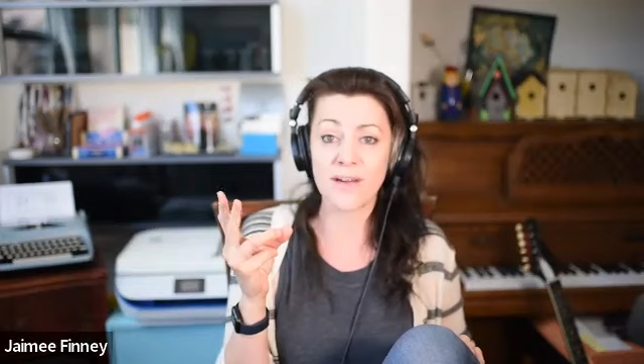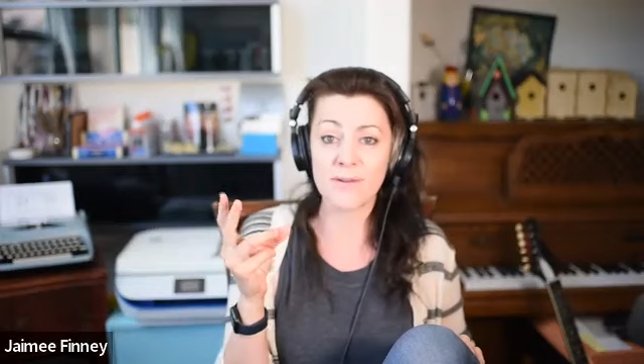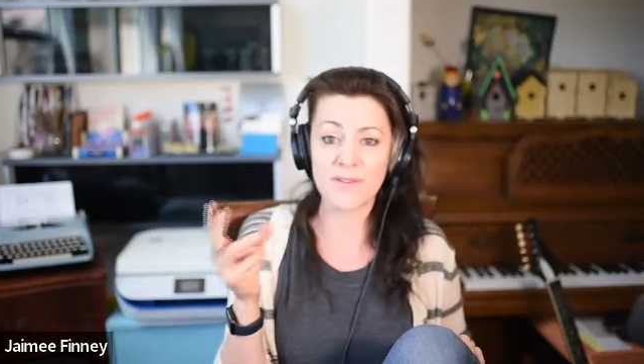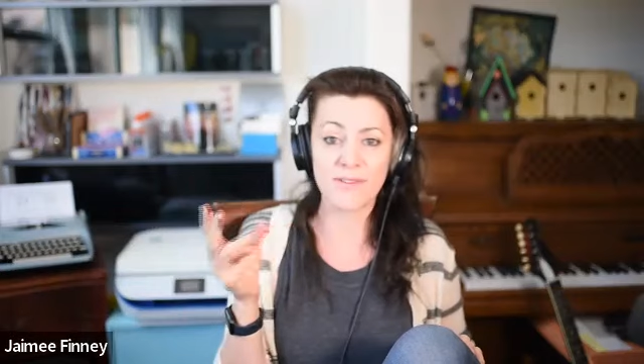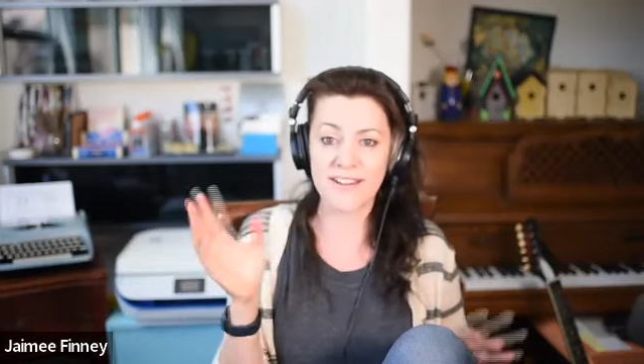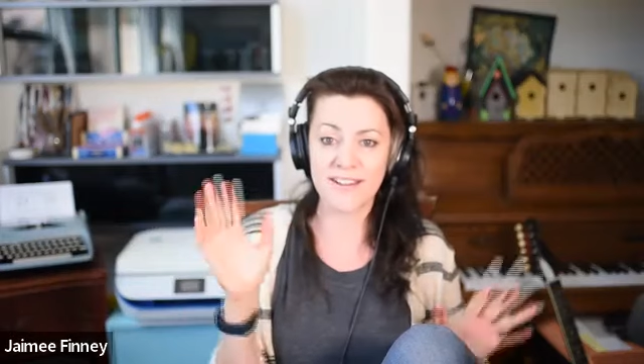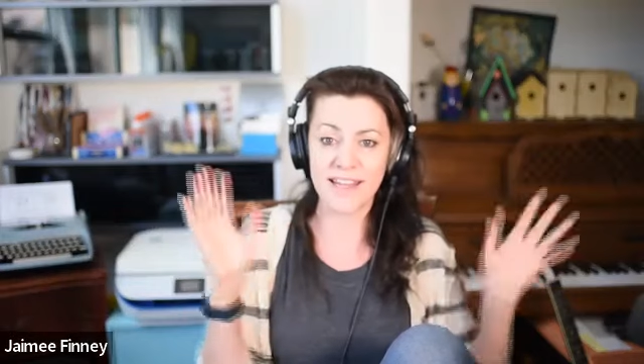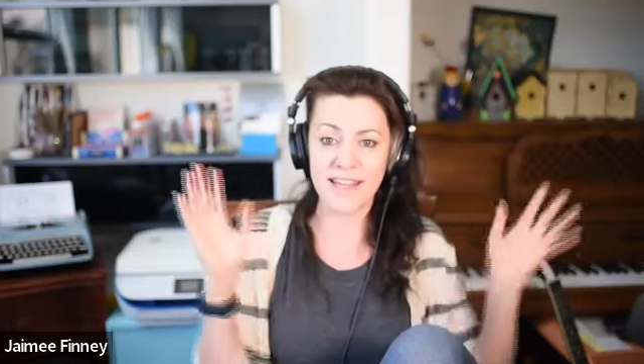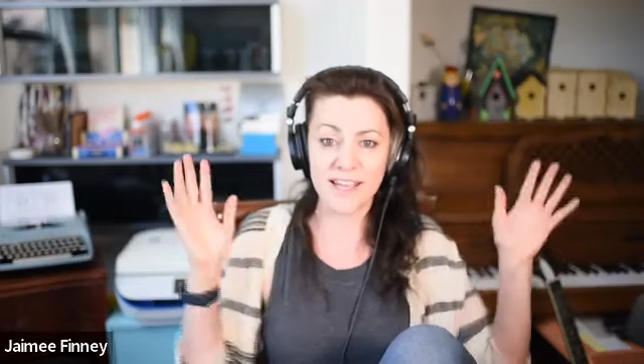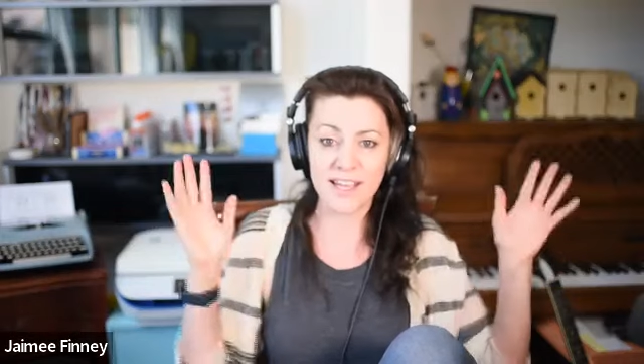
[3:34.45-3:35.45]
I was
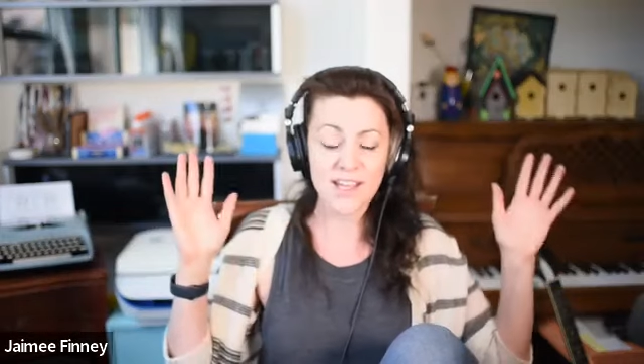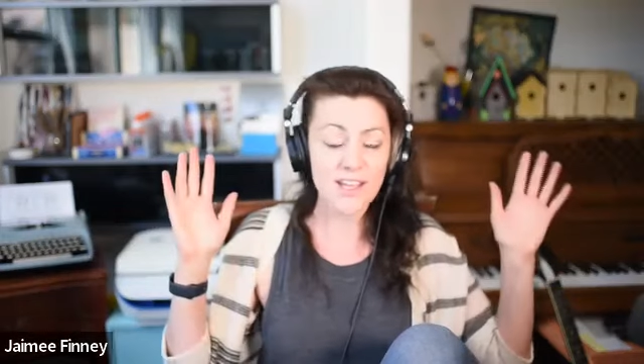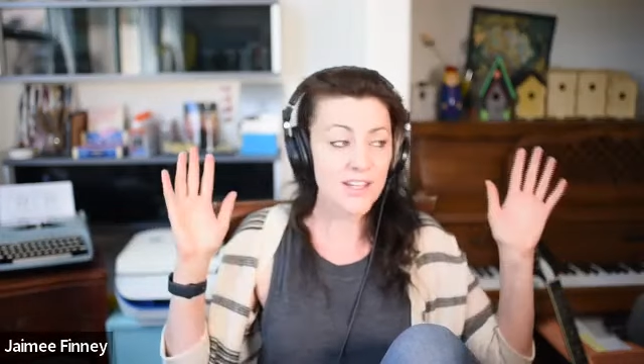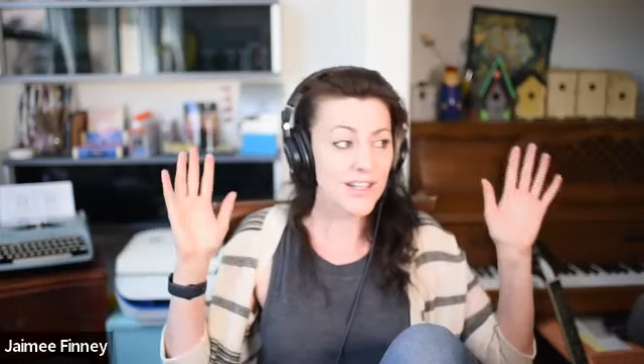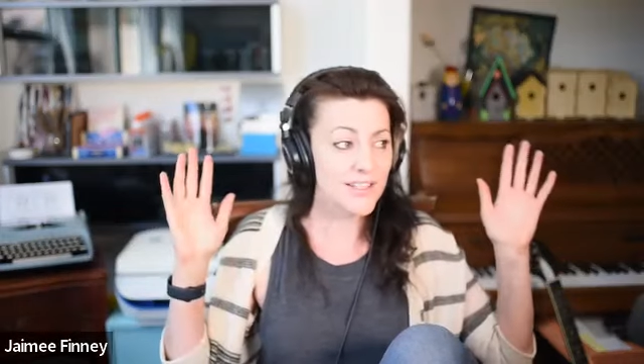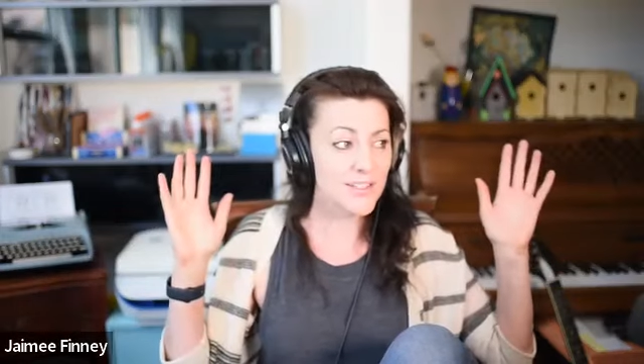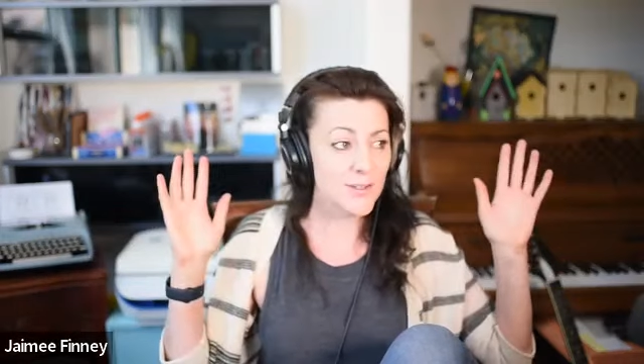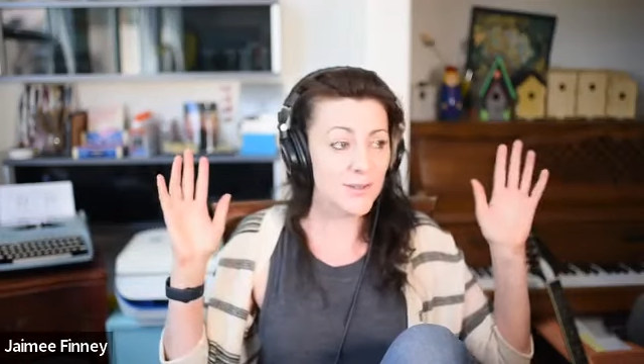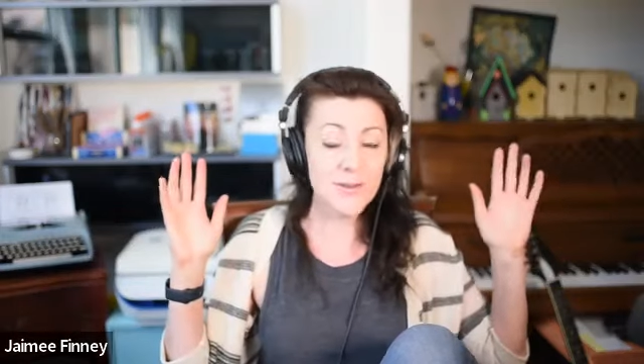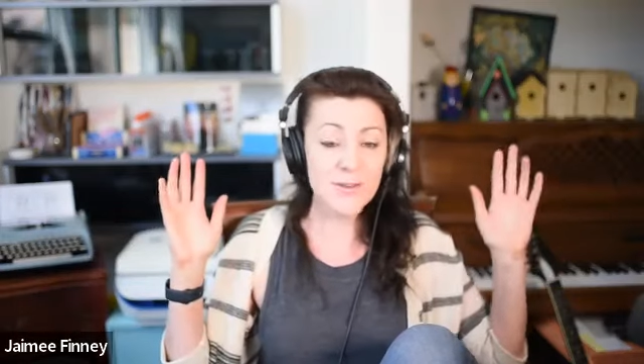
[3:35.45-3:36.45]
finally like
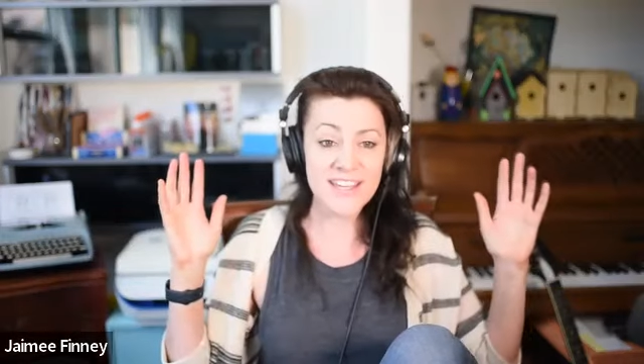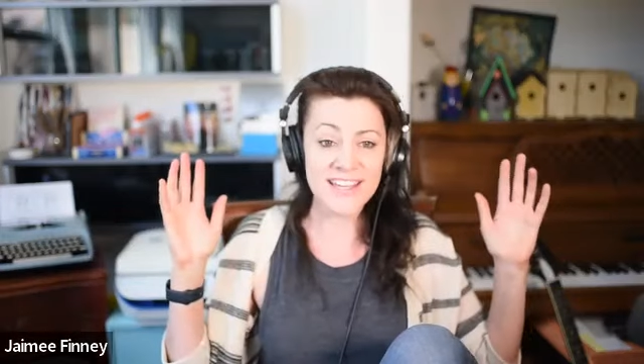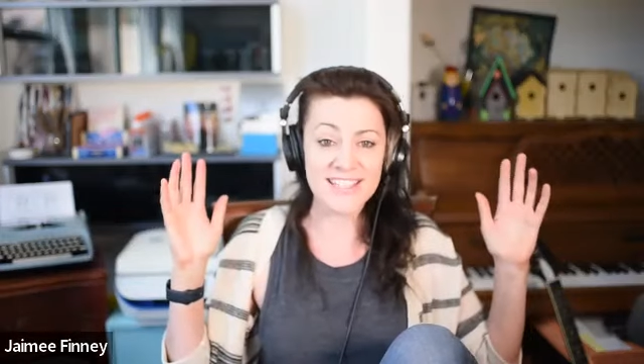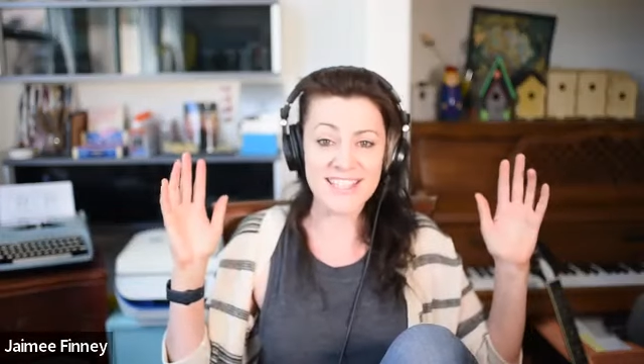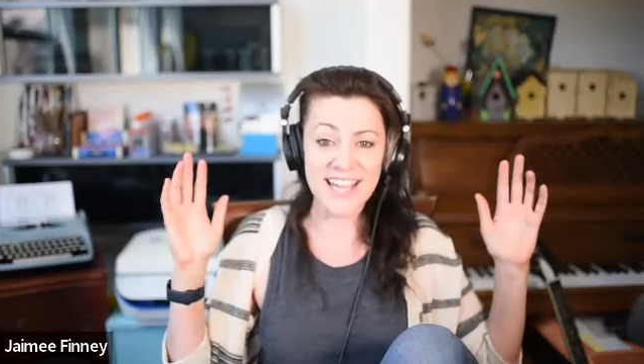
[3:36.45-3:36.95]
screw this.